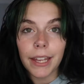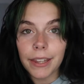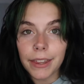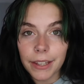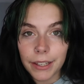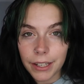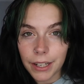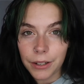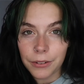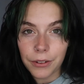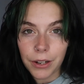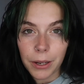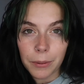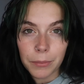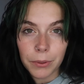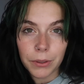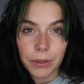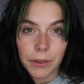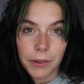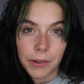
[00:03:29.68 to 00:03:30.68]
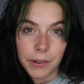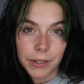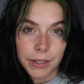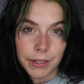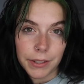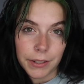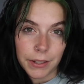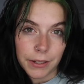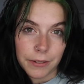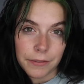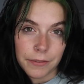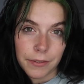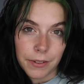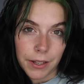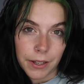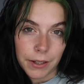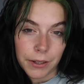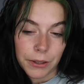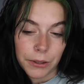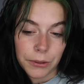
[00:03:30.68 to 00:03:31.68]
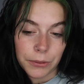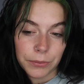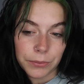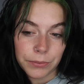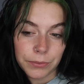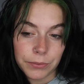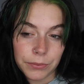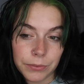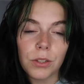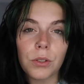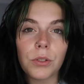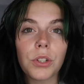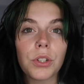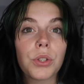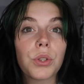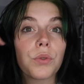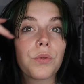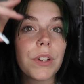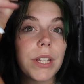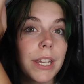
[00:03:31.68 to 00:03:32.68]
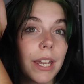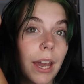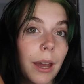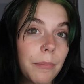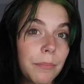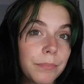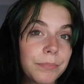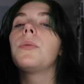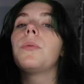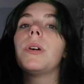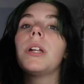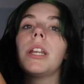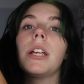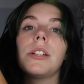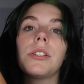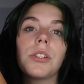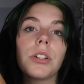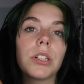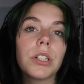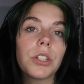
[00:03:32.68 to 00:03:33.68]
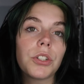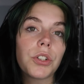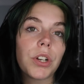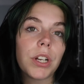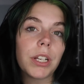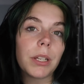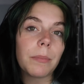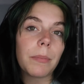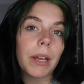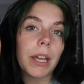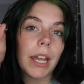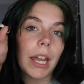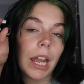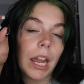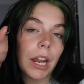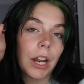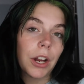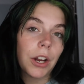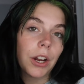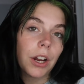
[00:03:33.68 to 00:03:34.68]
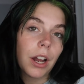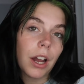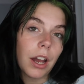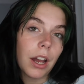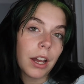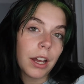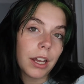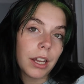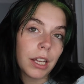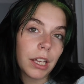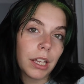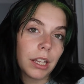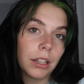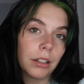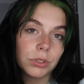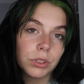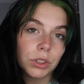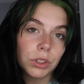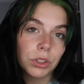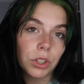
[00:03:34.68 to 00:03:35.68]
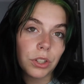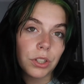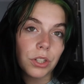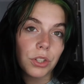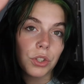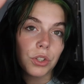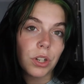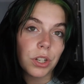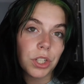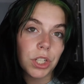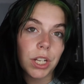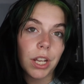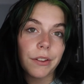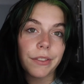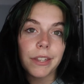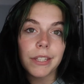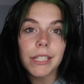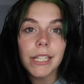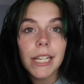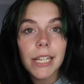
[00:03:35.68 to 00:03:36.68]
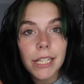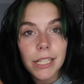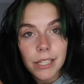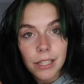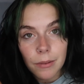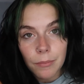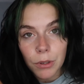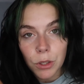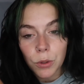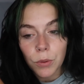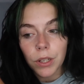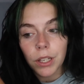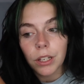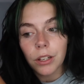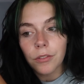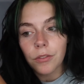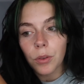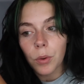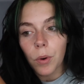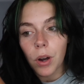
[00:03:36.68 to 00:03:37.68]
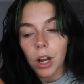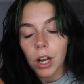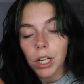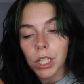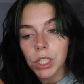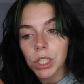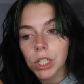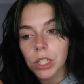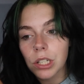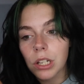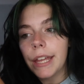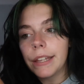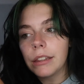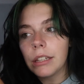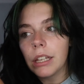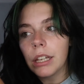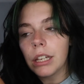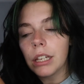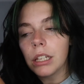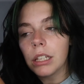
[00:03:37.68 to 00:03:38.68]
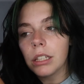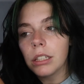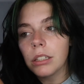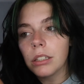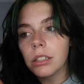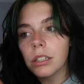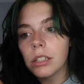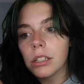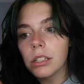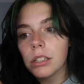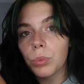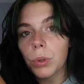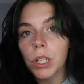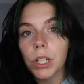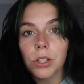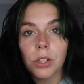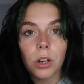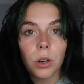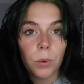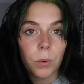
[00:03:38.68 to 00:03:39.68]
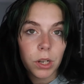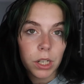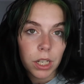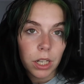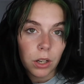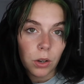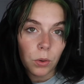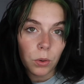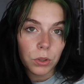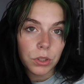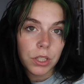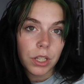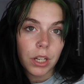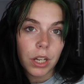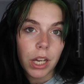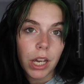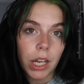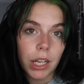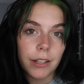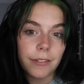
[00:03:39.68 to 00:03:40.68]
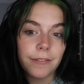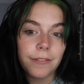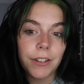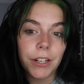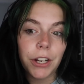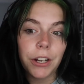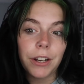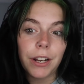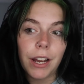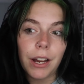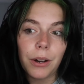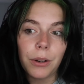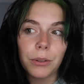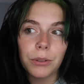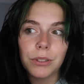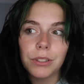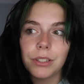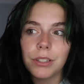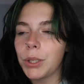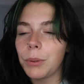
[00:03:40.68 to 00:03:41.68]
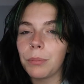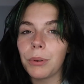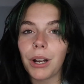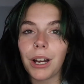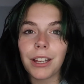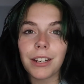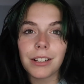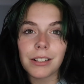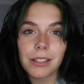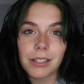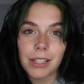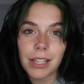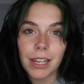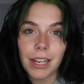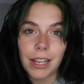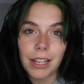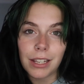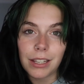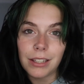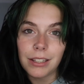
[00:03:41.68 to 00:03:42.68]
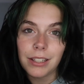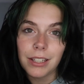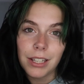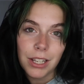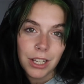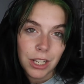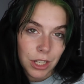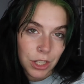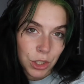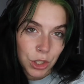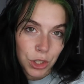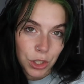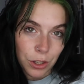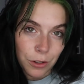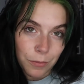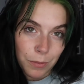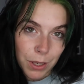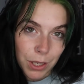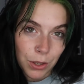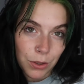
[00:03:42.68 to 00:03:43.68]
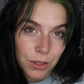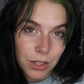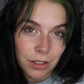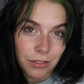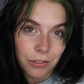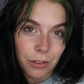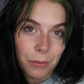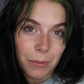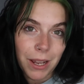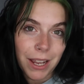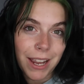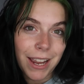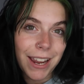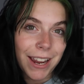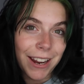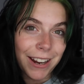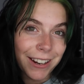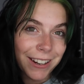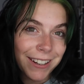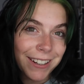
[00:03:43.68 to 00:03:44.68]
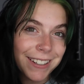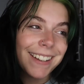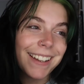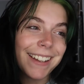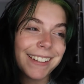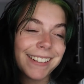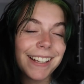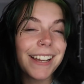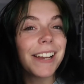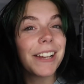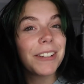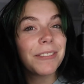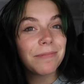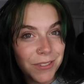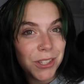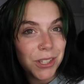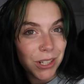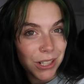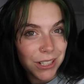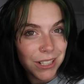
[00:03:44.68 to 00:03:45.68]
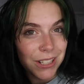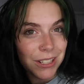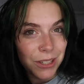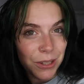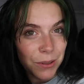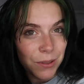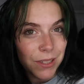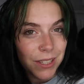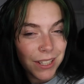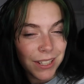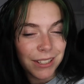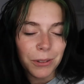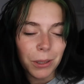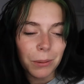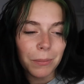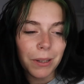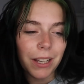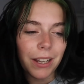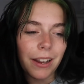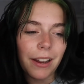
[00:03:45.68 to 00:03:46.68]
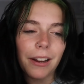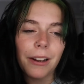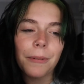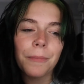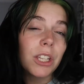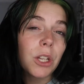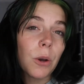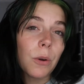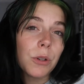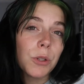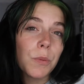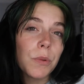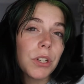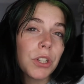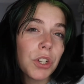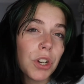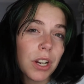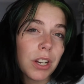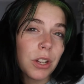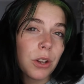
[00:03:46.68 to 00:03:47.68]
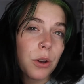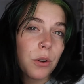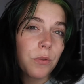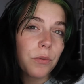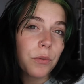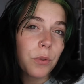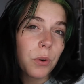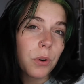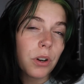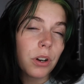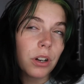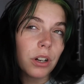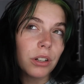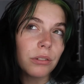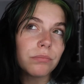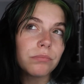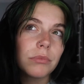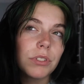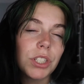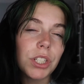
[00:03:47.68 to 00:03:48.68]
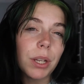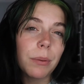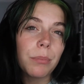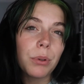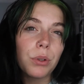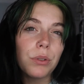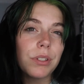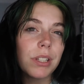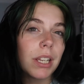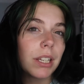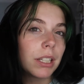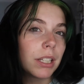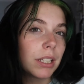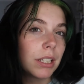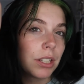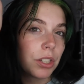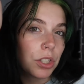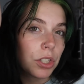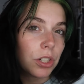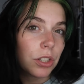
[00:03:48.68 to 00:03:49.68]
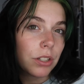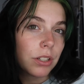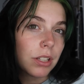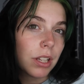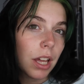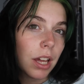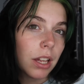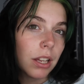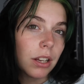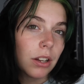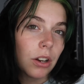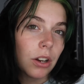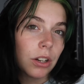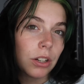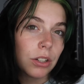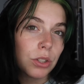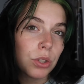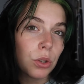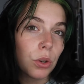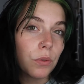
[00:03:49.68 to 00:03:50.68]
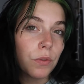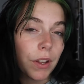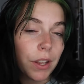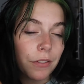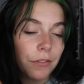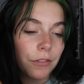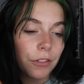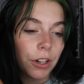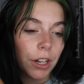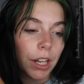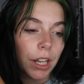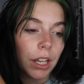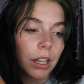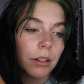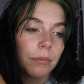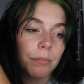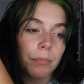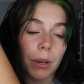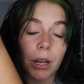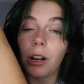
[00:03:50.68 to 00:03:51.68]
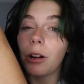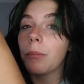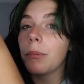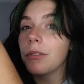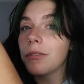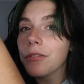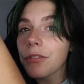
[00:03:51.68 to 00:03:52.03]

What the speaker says: think I rambled on enough now. So just to recap, when I started training my hair, I started stretching out the days in between of the wash. And then when I started working at Ulta, I figured out the products that I should have been using for my hair and I started using for my hair. You always want to try to go for shampoos and conditioners that are sulfate free, paraben